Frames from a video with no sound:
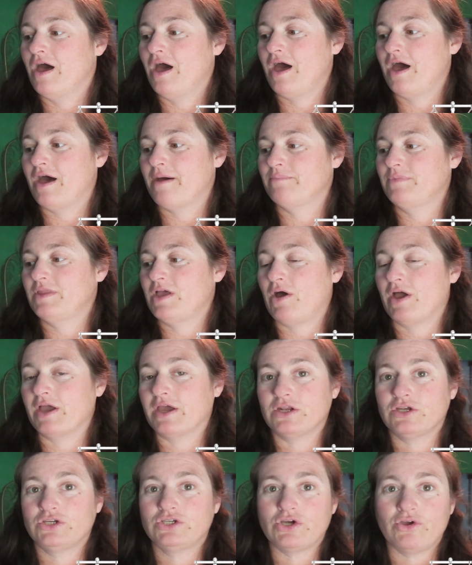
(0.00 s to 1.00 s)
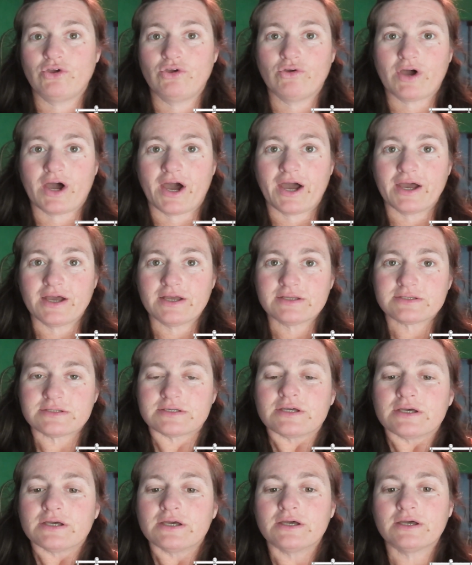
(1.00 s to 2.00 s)
Now I'm going to show you guys
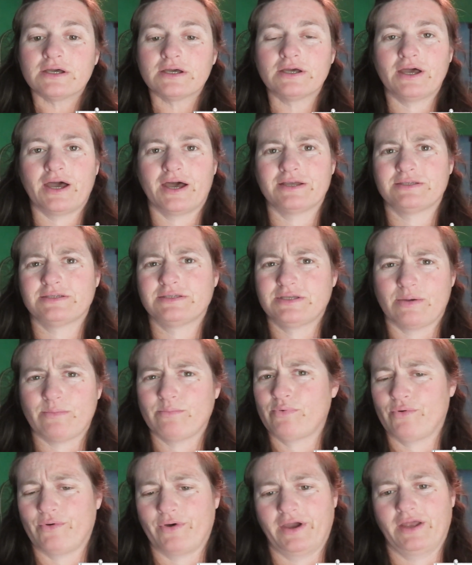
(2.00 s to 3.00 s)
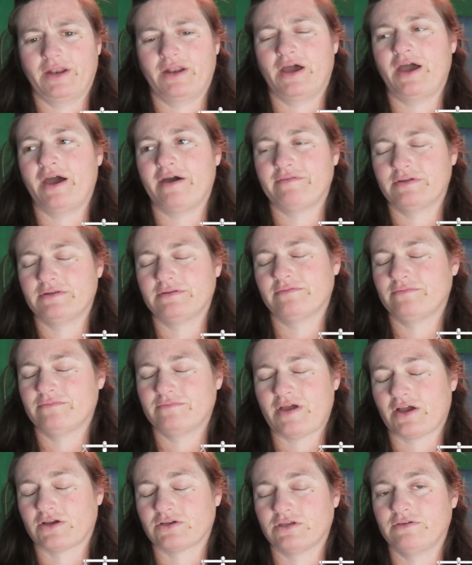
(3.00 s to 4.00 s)
at some point, I haven't
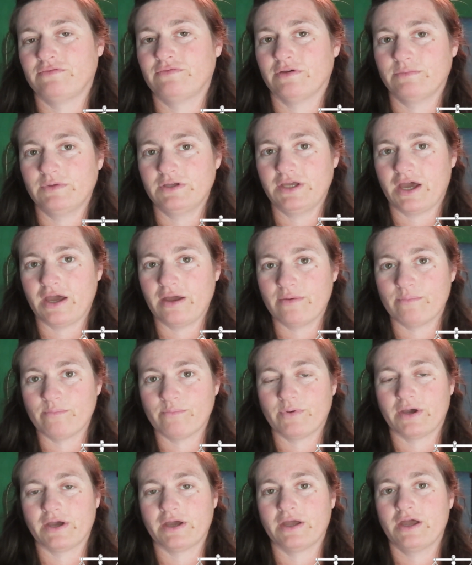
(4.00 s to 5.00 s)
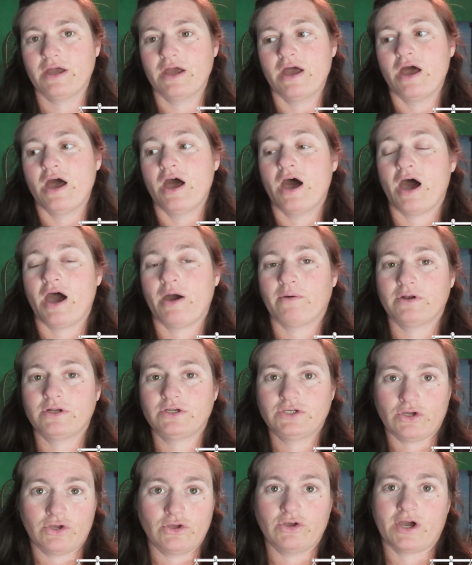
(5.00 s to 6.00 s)
actually filmed it yet, but I want
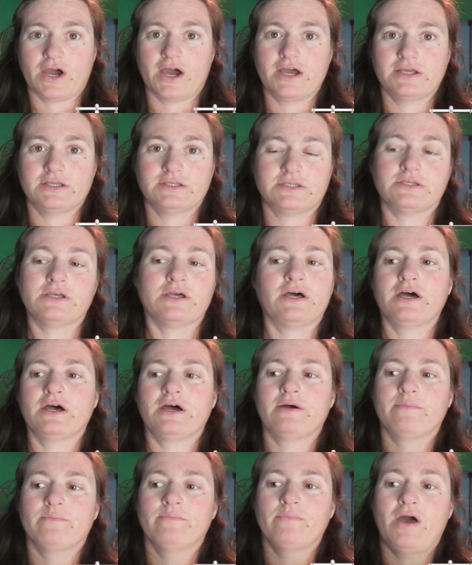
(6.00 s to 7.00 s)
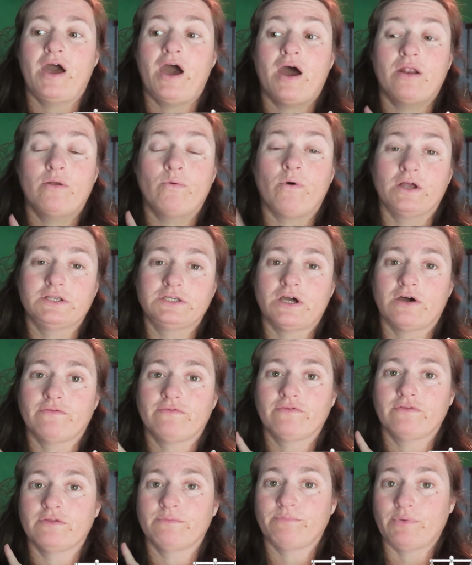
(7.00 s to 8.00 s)
to show you guys how to watch out
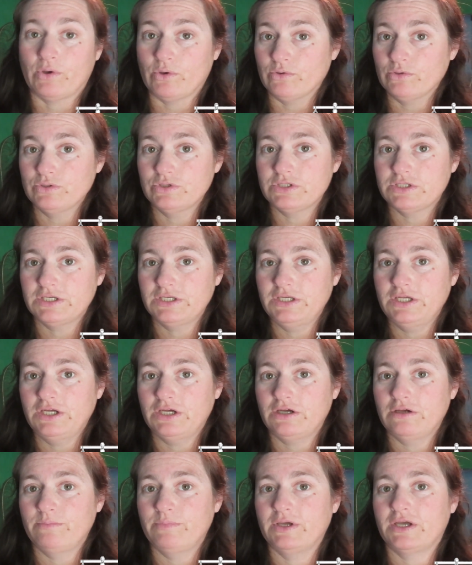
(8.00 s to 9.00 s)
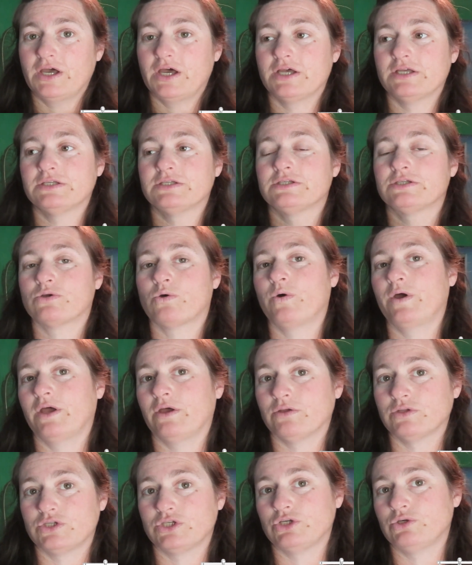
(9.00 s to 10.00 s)
for the bones in here, because
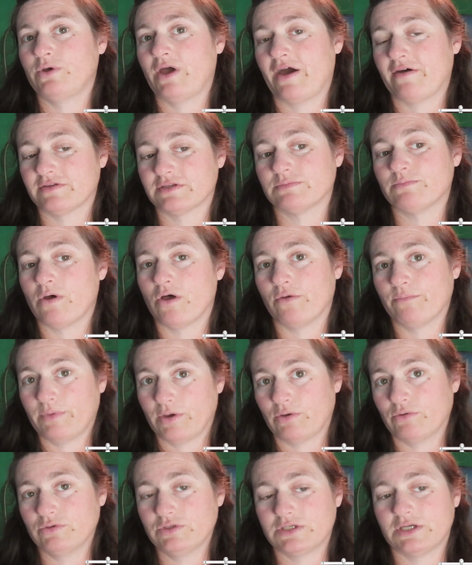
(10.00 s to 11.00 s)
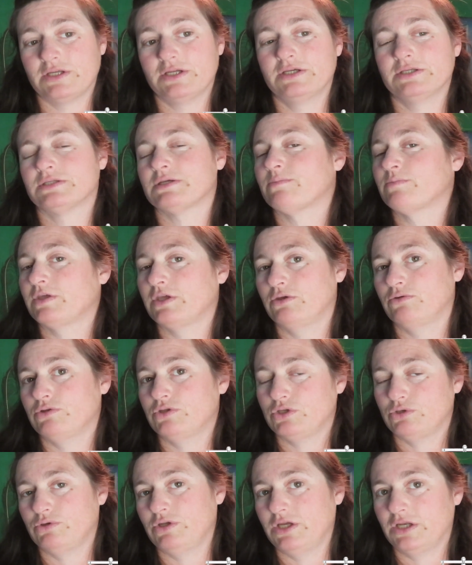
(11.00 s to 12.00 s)
quail do have small bones, and it is something you
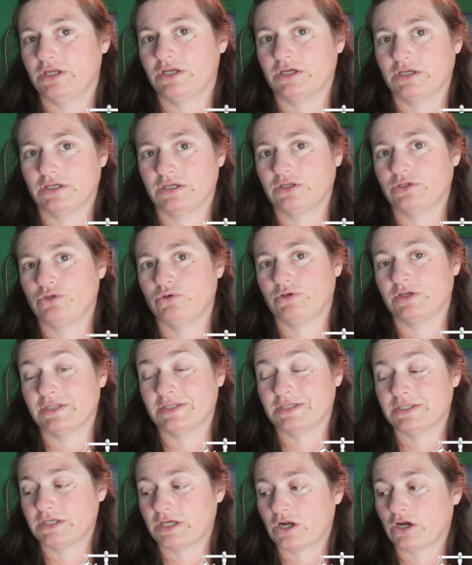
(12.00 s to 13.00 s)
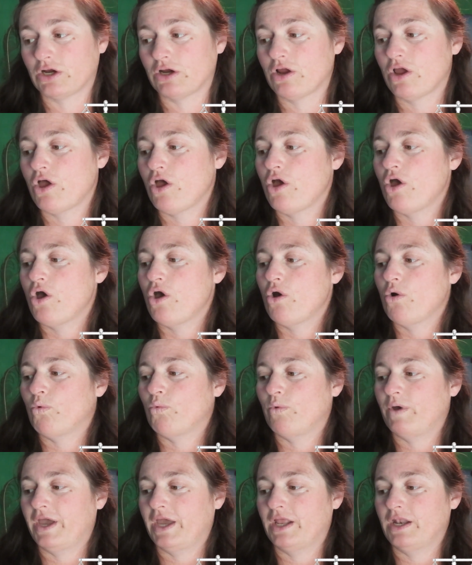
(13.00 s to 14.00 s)
do need to consider
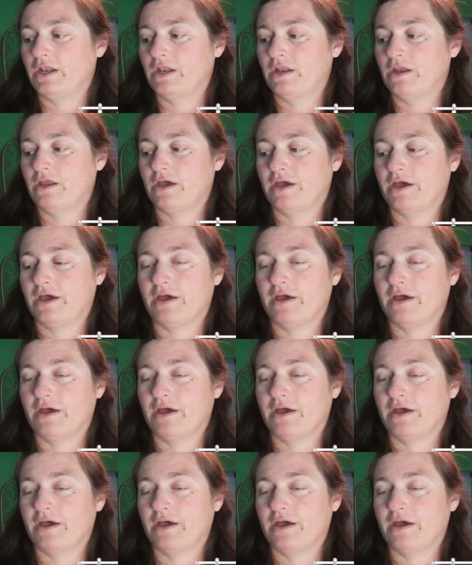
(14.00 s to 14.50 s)
when